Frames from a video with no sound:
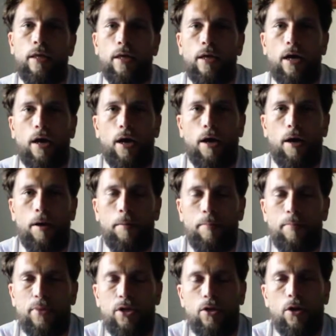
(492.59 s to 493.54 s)

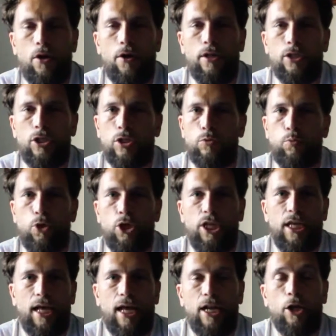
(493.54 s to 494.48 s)
And just
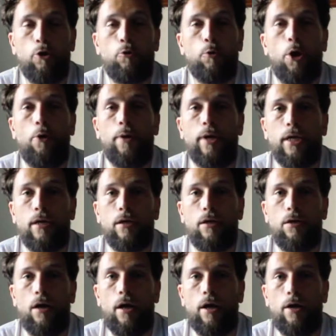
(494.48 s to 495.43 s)
really kind of growing
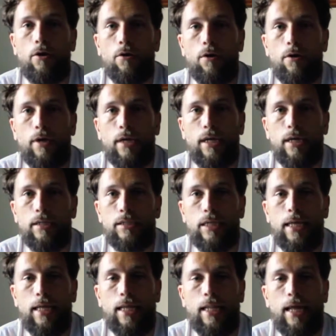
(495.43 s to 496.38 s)

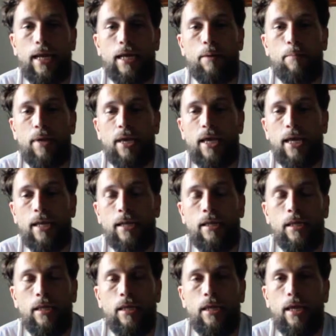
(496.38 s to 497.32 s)
into a
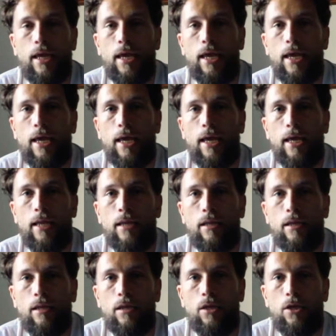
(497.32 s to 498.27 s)
man, and